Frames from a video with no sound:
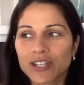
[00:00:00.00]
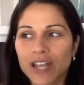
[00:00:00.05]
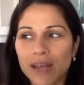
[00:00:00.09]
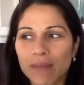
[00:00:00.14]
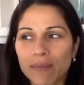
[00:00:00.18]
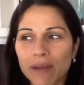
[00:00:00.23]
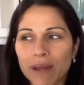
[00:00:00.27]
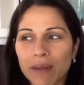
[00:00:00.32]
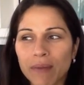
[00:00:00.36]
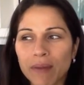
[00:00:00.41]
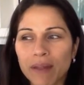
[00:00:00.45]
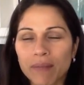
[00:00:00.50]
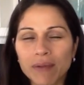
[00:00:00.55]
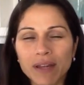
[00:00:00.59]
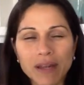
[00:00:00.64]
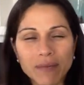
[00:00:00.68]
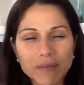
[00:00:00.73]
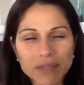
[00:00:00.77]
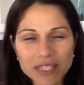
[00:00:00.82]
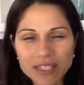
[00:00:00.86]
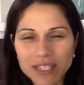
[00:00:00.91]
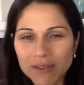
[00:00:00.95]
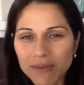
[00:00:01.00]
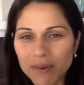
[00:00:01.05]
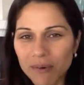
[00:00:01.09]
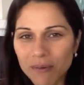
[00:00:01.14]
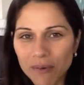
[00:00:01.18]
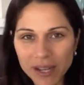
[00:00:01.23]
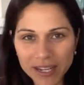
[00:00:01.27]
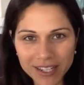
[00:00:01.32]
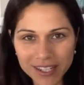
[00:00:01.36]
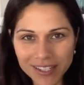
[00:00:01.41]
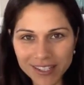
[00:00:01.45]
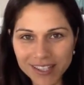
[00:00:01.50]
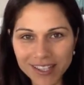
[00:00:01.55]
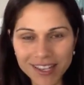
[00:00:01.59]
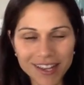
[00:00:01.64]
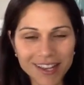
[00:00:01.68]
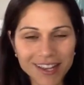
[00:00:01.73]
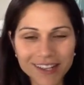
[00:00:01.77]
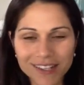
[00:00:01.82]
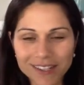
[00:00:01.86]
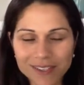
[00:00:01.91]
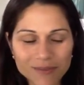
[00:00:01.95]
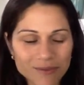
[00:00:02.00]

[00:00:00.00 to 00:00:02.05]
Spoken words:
But I'm like, but let me see what Wendy says.